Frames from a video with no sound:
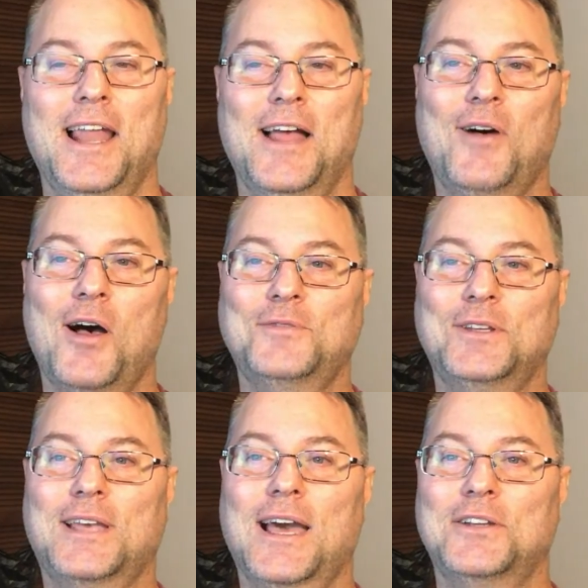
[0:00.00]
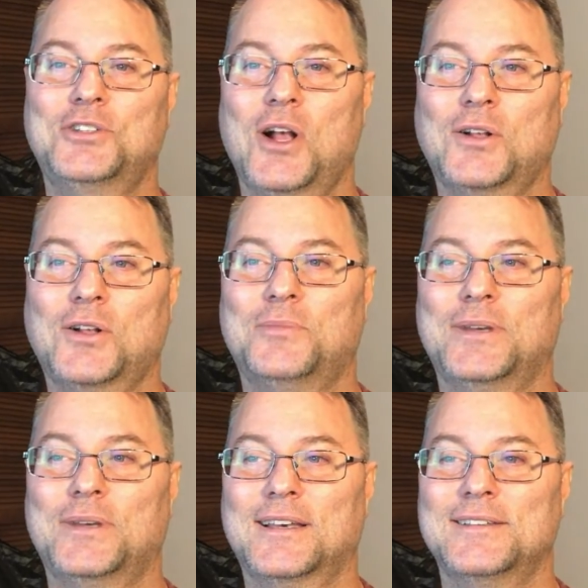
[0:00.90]
there's always that tendency for
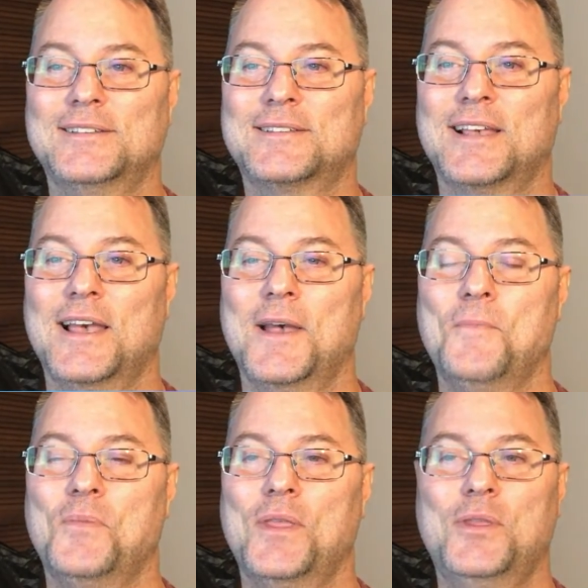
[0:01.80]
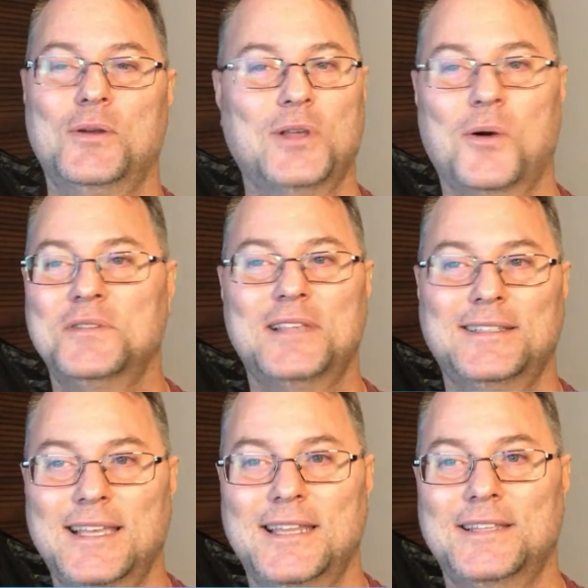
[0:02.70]
everyone to want to talk
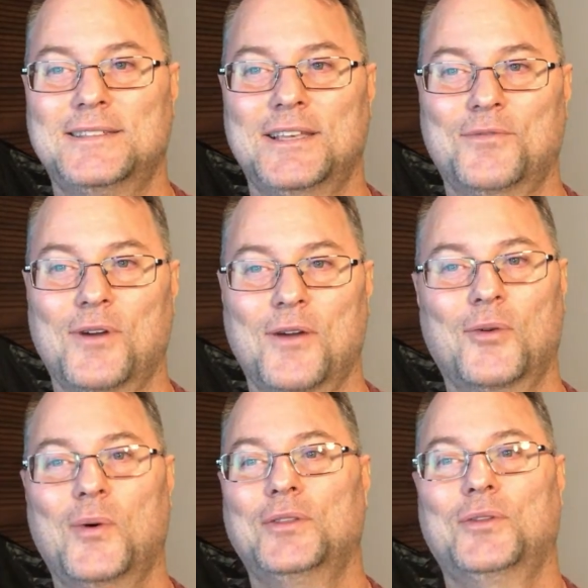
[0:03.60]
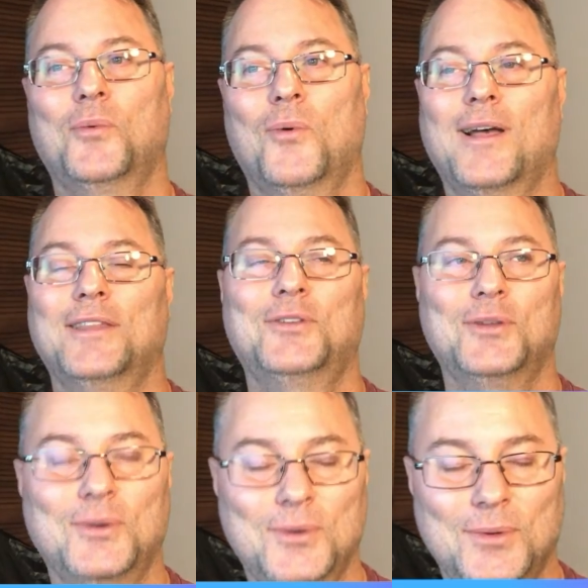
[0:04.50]
negatively, to want to get involved and
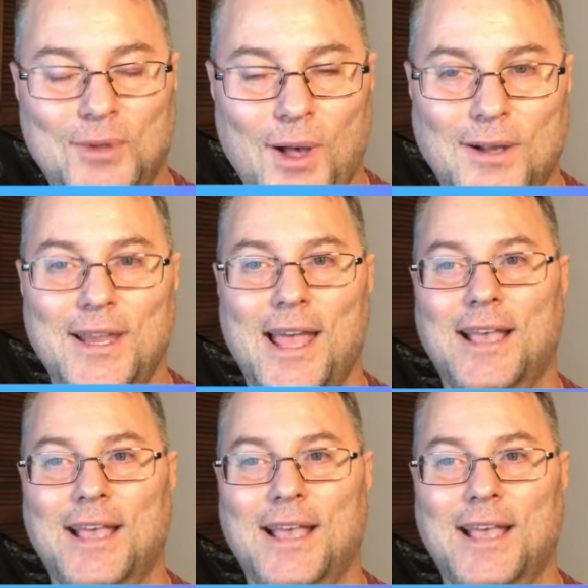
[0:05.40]
say something bad.